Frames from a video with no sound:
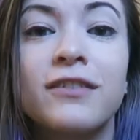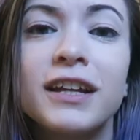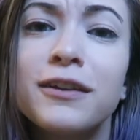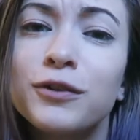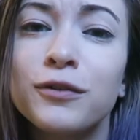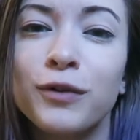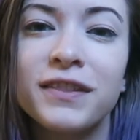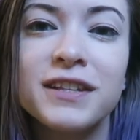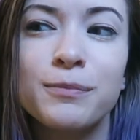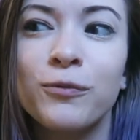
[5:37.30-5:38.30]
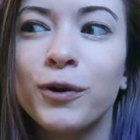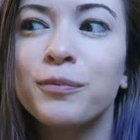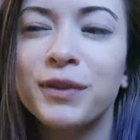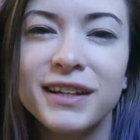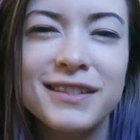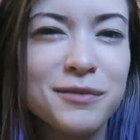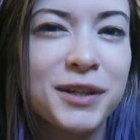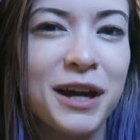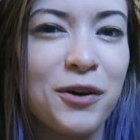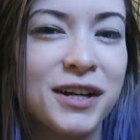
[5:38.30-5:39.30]
If any of you have read this before, please let
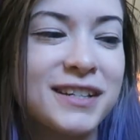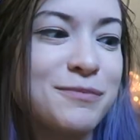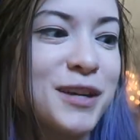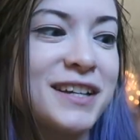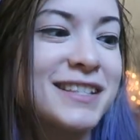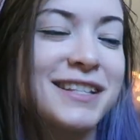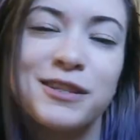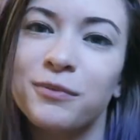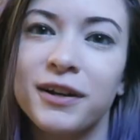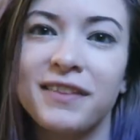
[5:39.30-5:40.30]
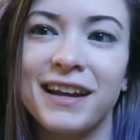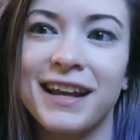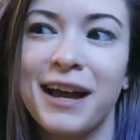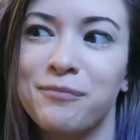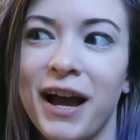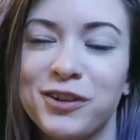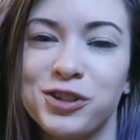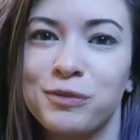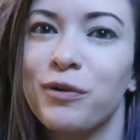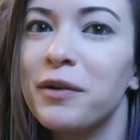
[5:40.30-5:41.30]
me know how it is, because this is one that I'm
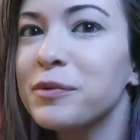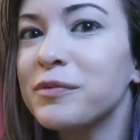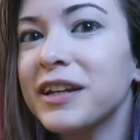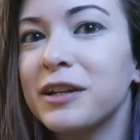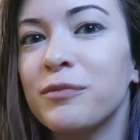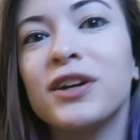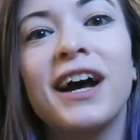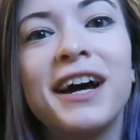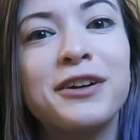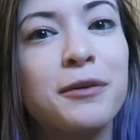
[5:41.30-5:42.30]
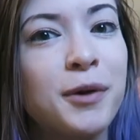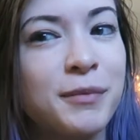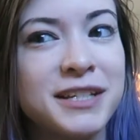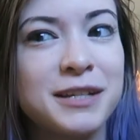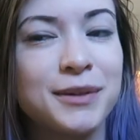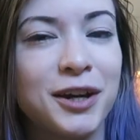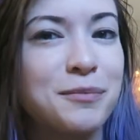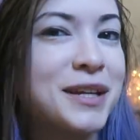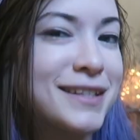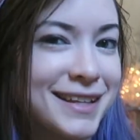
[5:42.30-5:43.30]
actually probably gonna put higher up on my
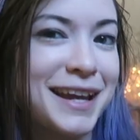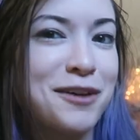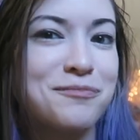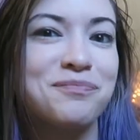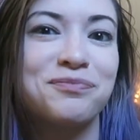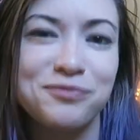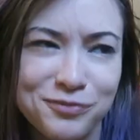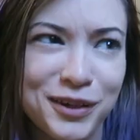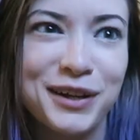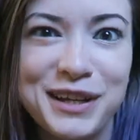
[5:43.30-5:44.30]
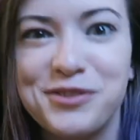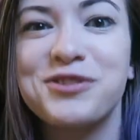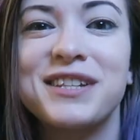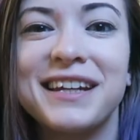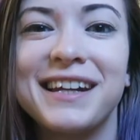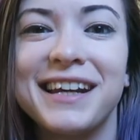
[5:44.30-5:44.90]
TBR because I am very interested in